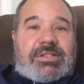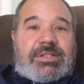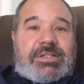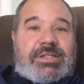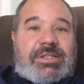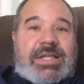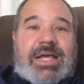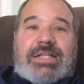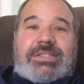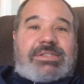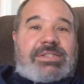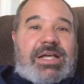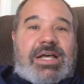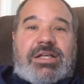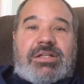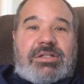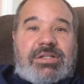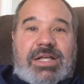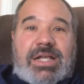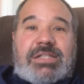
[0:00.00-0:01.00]
that's
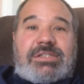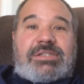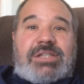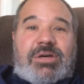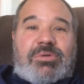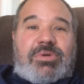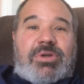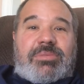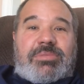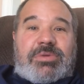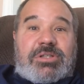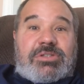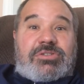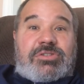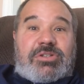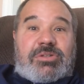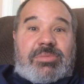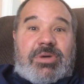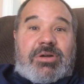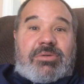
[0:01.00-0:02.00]
not what I'm
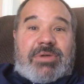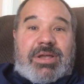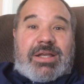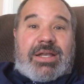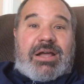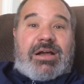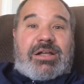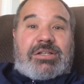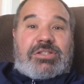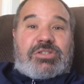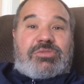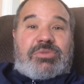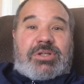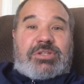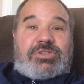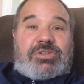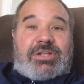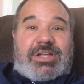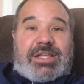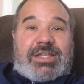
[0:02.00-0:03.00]
concerned about right now. I just want
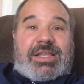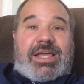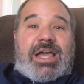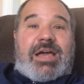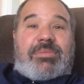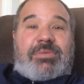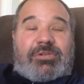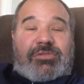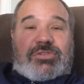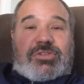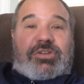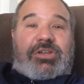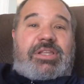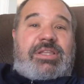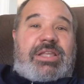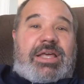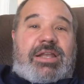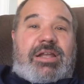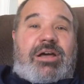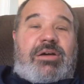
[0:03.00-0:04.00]
you to get in the habit of looking
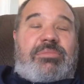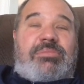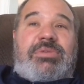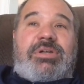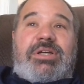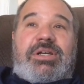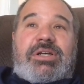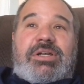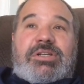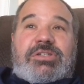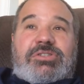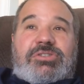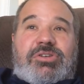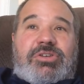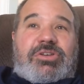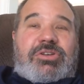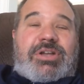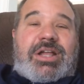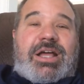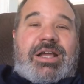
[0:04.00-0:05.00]
that up, so
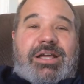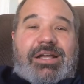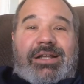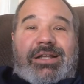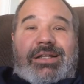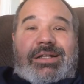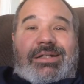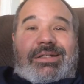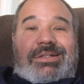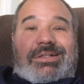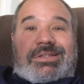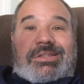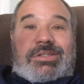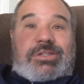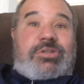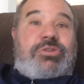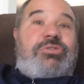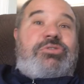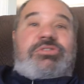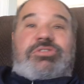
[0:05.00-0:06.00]
you're not going to
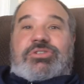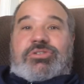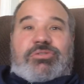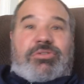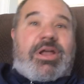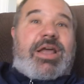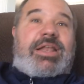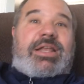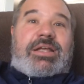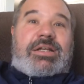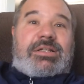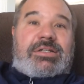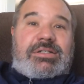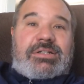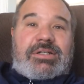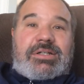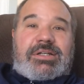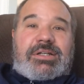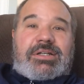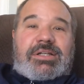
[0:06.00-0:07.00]
lose credit
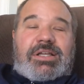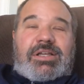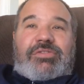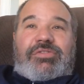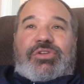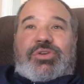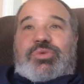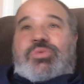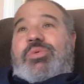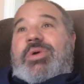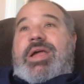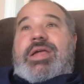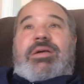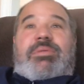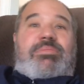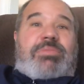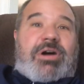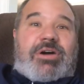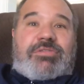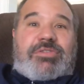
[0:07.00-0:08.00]
if you're way
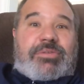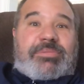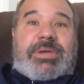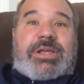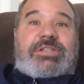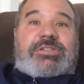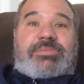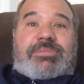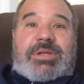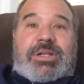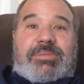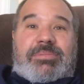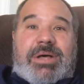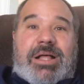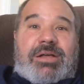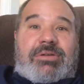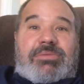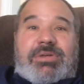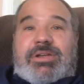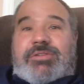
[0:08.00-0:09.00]
above your basal
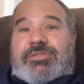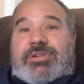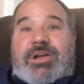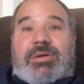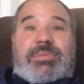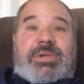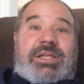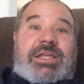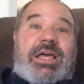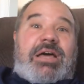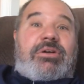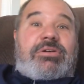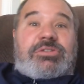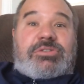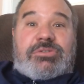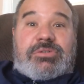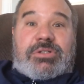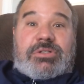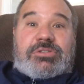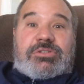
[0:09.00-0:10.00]
metabolic rate for how many calories
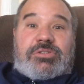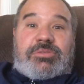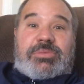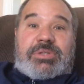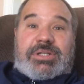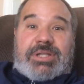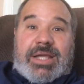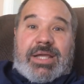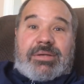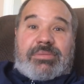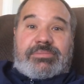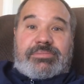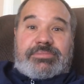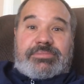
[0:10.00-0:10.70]
you consume in a day.